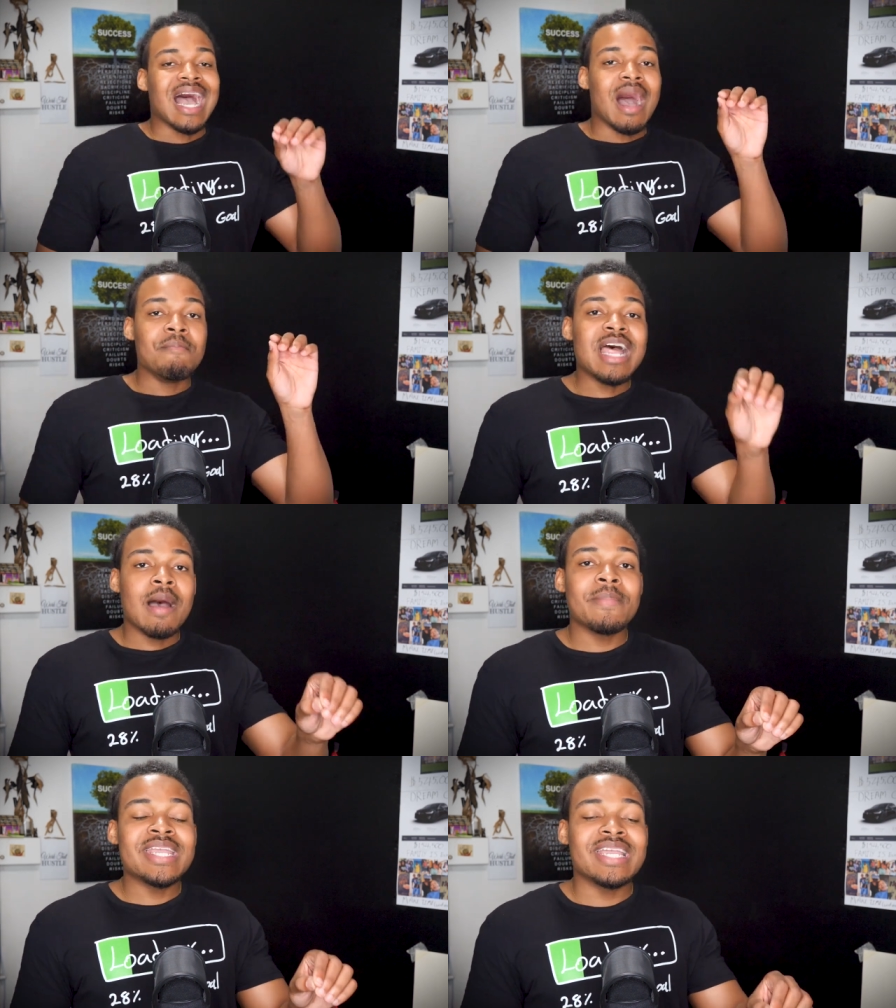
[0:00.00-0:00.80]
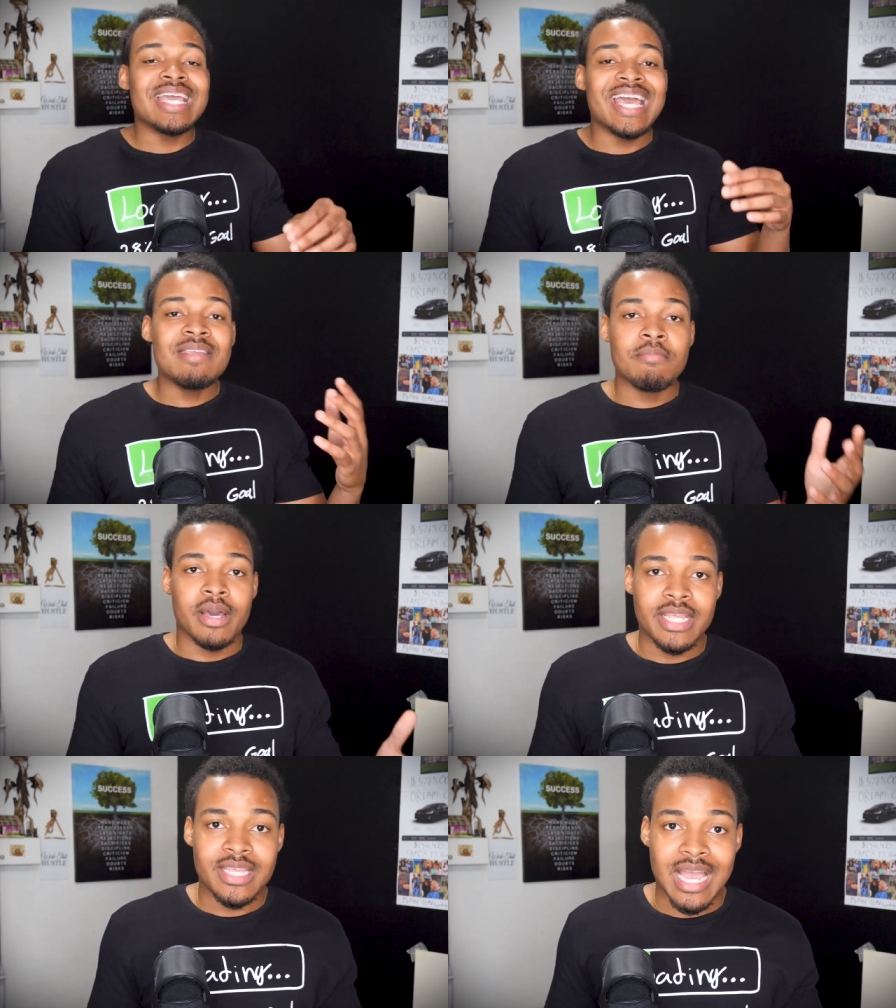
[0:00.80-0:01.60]
I'm not making any
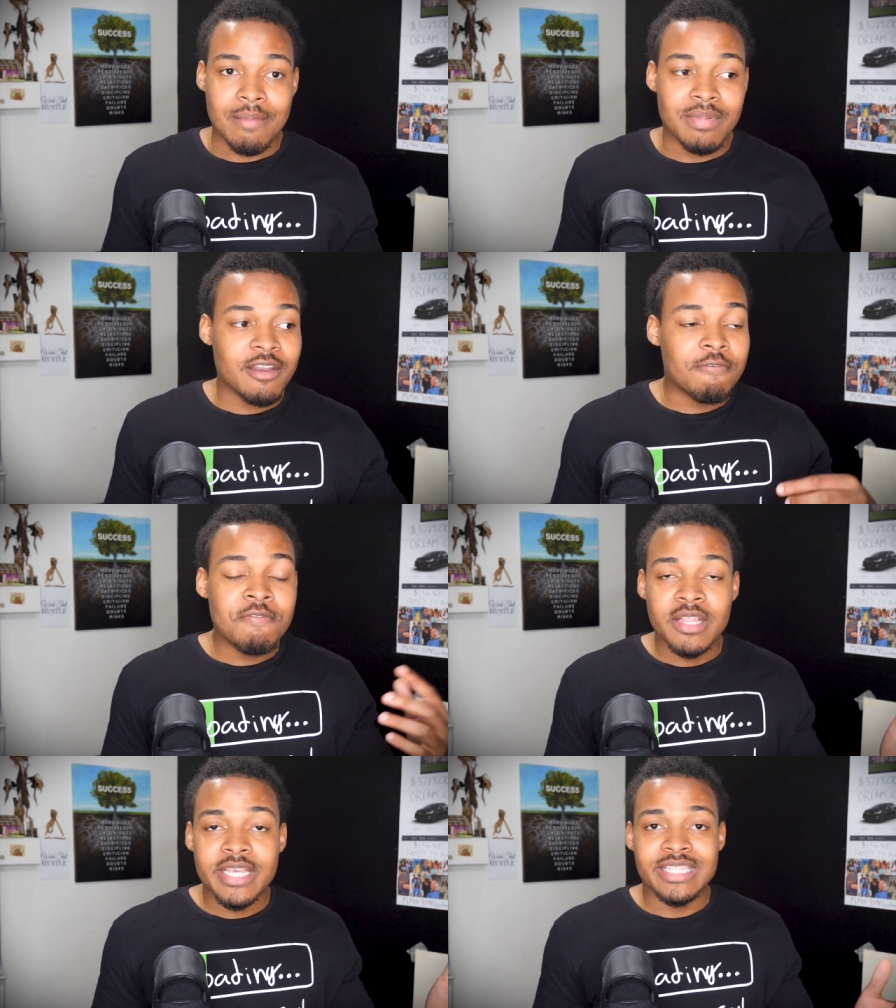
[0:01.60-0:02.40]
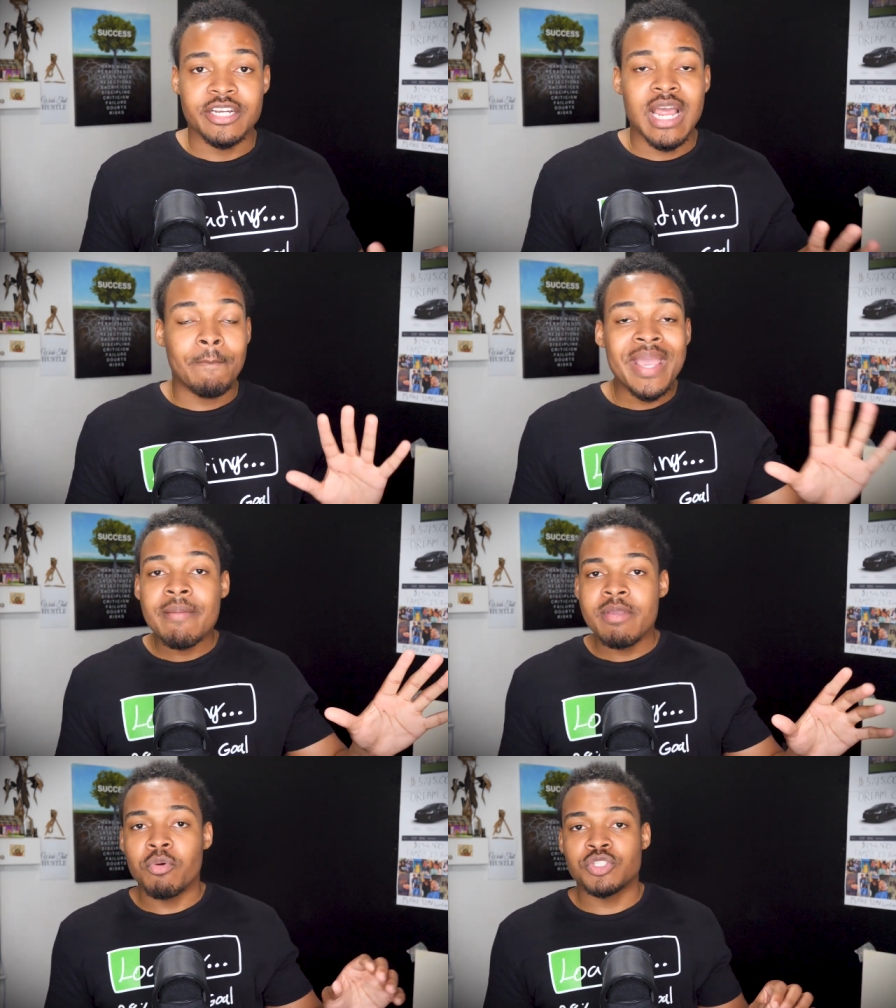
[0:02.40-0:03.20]
money. I'm not an affiliate. They're not
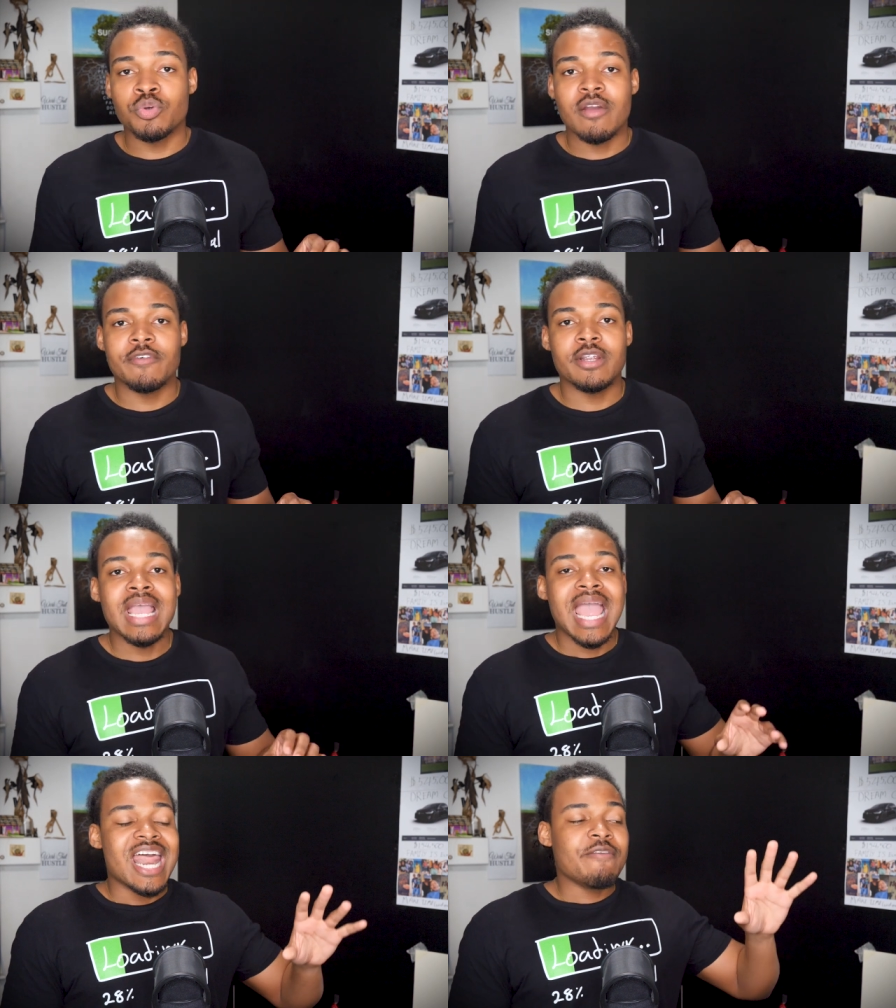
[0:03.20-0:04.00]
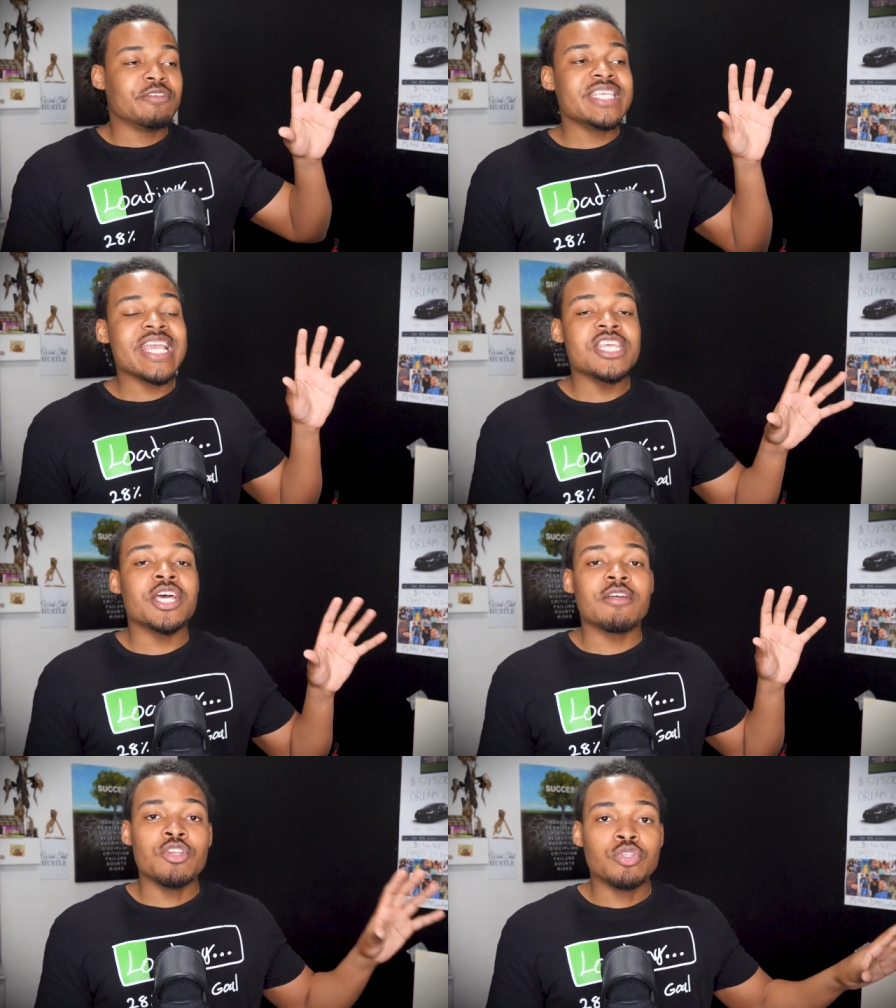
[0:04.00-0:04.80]
paying me whatsoever. And if you see any
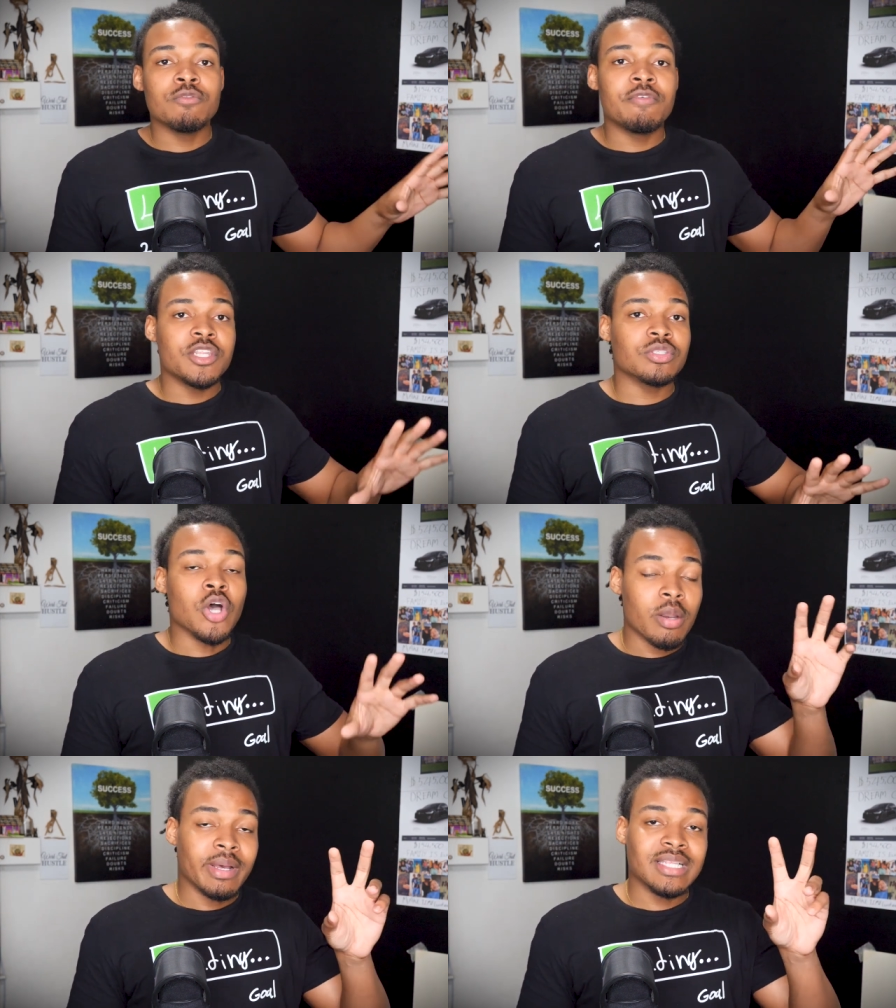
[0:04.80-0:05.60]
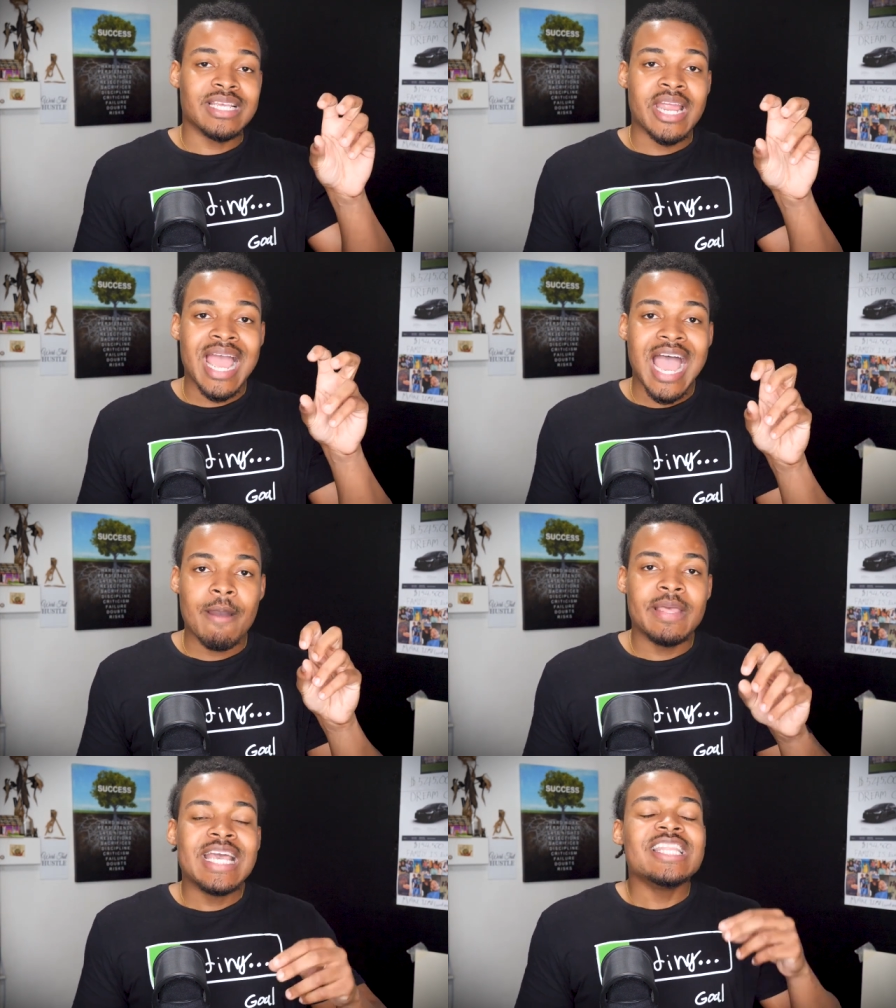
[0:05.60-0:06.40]
other YouTube video talking about this entire
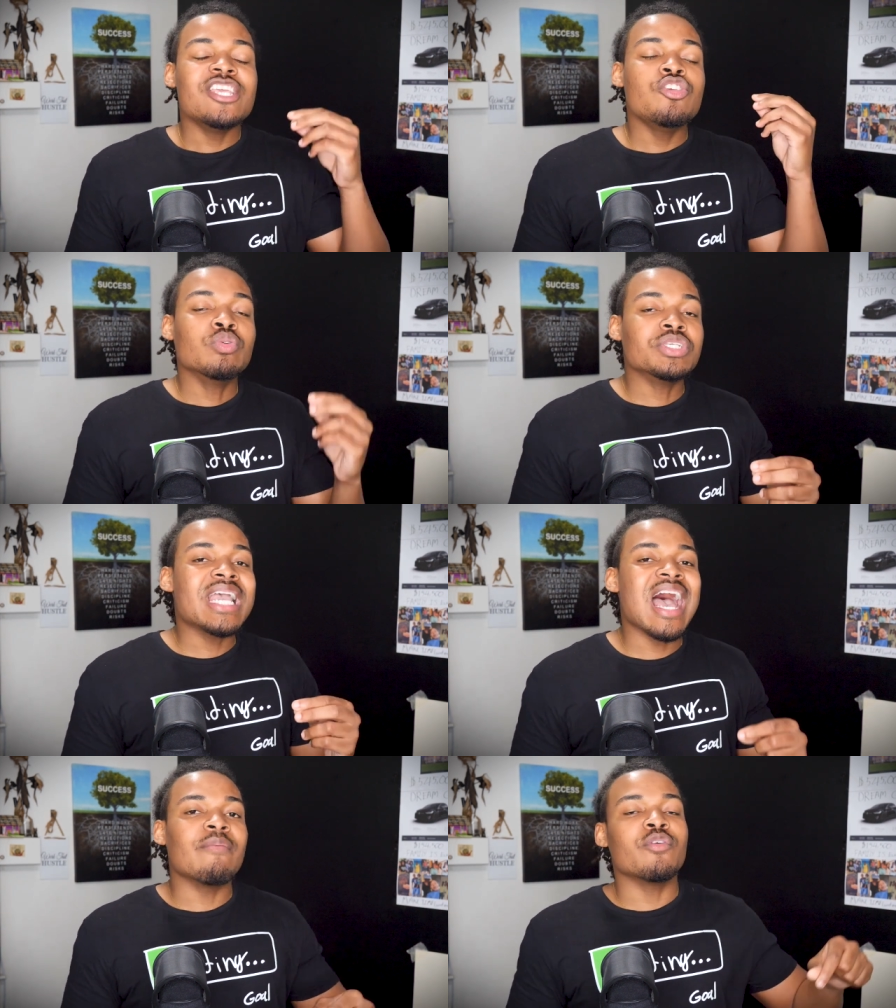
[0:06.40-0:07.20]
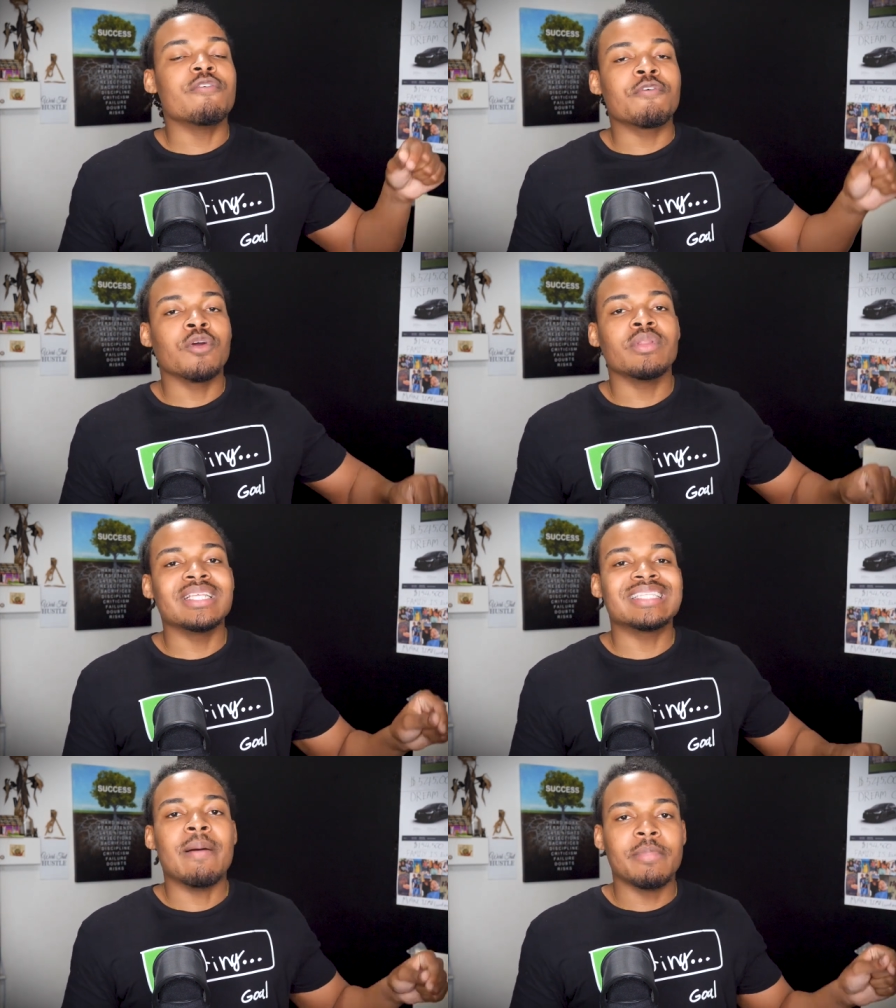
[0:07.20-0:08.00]
app, they usually have a referral
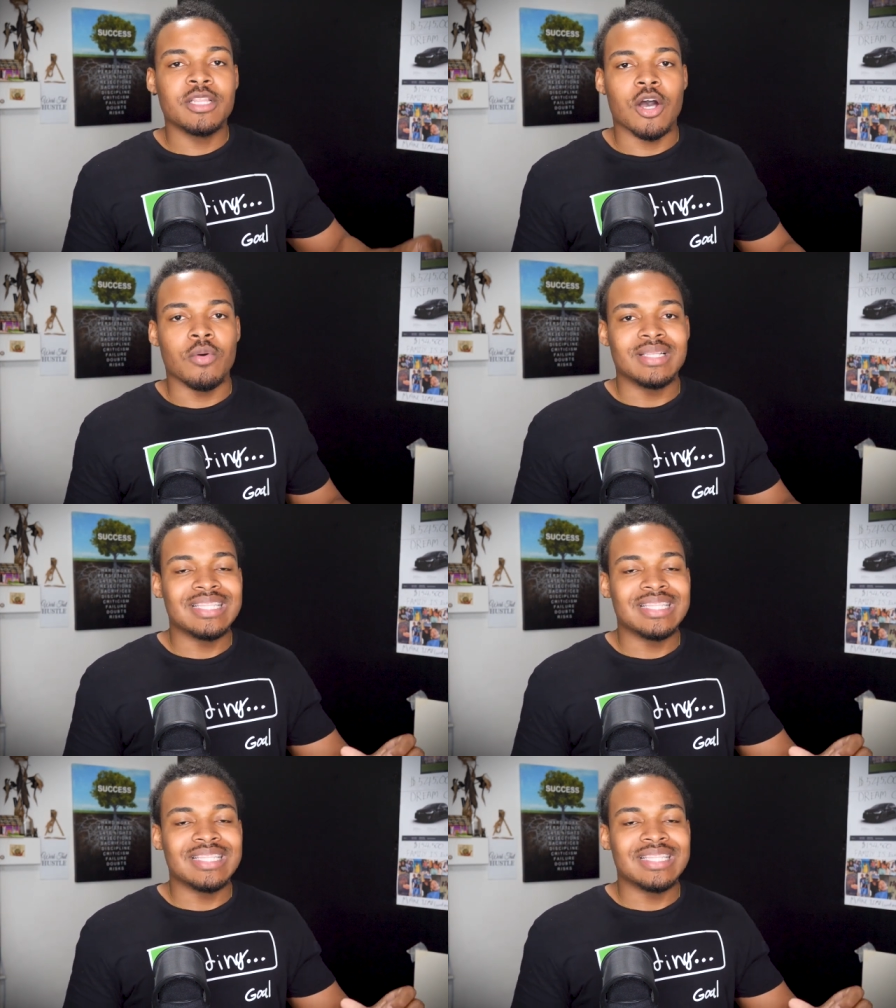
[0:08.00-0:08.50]
link down below.